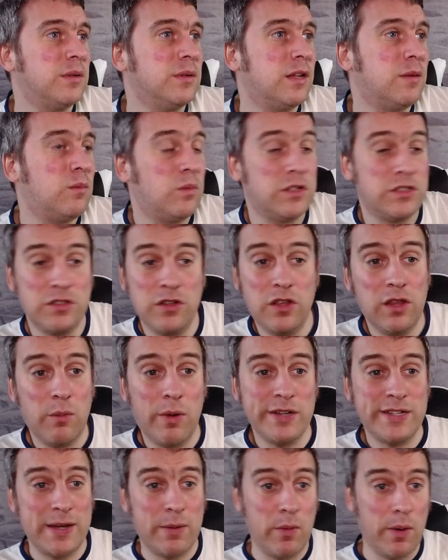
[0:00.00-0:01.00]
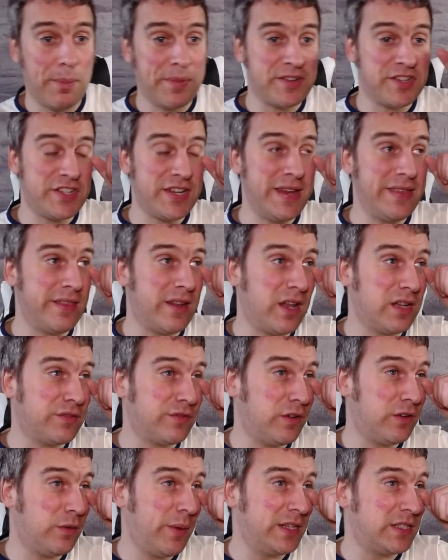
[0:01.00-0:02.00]
And it's not the West Ham we've been seeing the last
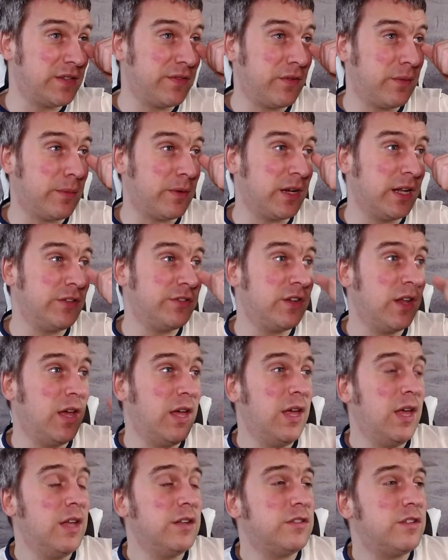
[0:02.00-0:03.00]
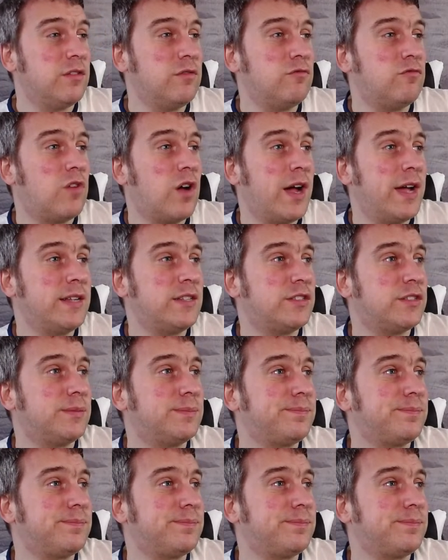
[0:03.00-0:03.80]
few weeks, if I'm honest. Rice,